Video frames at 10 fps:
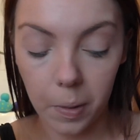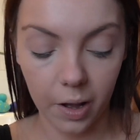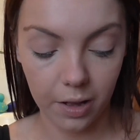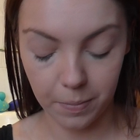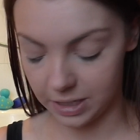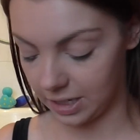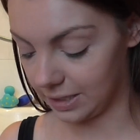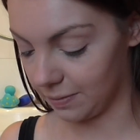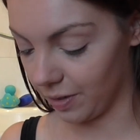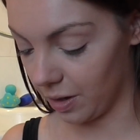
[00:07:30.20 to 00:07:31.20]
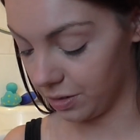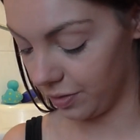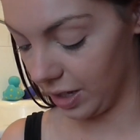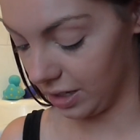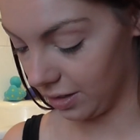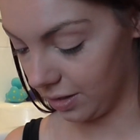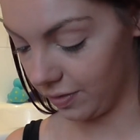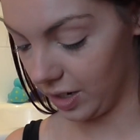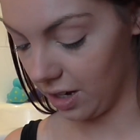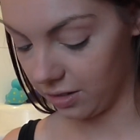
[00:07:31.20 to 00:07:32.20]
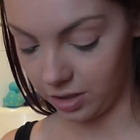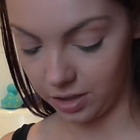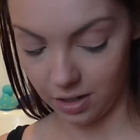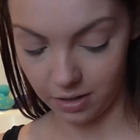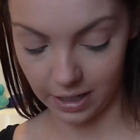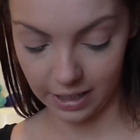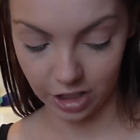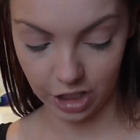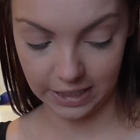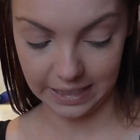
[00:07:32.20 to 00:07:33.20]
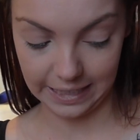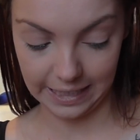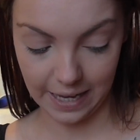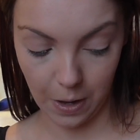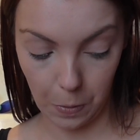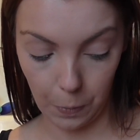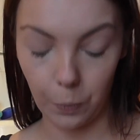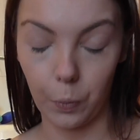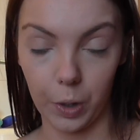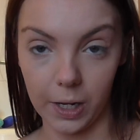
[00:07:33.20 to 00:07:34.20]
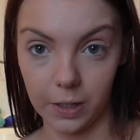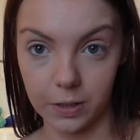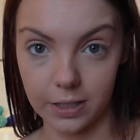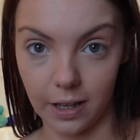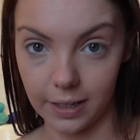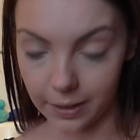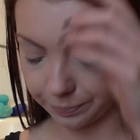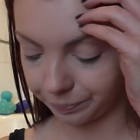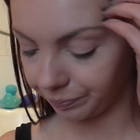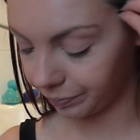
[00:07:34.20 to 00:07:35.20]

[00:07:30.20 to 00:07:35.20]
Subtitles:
But I might take some photos for the end of this video just so you can actually see what it looks like.